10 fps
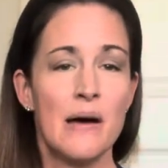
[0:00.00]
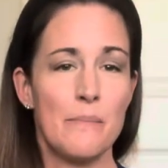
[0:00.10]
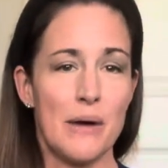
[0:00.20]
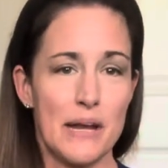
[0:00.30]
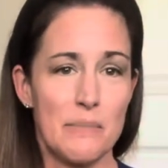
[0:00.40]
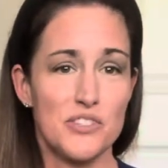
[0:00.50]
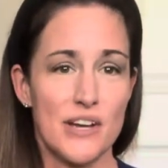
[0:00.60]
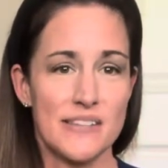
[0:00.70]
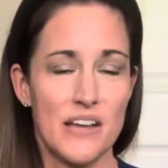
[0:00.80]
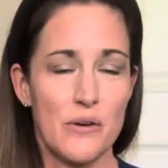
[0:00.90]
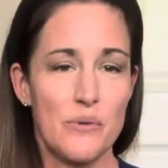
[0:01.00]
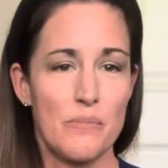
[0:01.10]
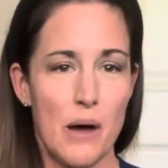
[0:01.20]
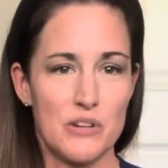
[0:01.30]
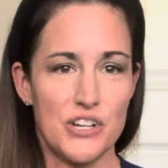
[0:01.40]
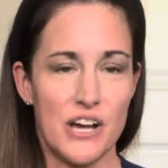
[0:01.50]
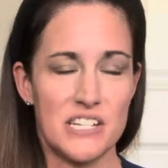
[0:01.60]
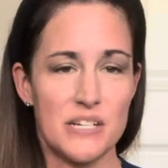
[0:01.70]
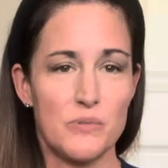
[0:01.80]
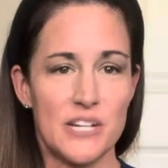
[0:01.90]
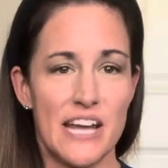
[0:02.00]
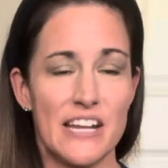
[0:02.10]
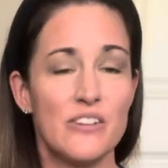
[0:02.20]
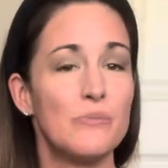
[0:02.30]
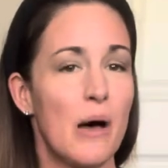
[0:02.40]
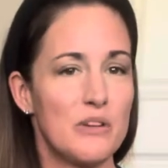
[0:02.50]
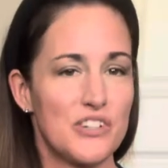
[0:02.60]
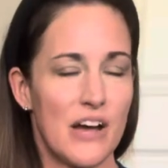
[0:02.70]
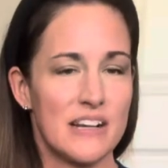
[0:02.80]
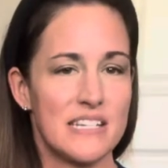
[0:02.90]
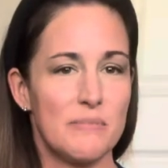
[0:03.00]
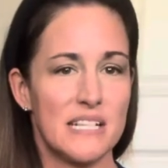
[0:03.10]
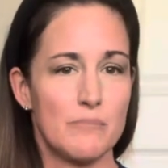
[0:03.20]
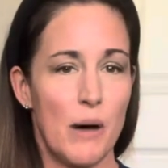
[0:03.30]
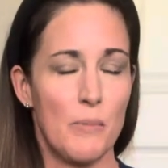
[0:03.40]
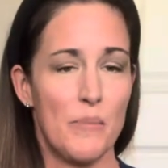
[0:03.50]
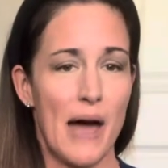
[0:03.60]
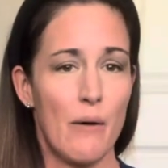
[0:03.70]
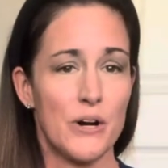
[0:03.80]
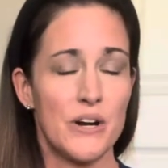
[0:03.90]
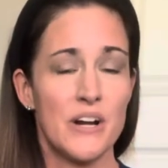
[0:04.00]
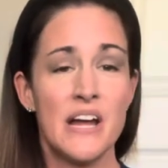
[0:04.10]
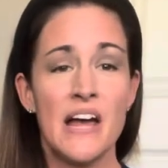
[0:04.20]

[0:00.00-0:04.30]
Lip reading: My name is Jessica with Mama Shakti Prenatal. Mama Shakti means Mama Power.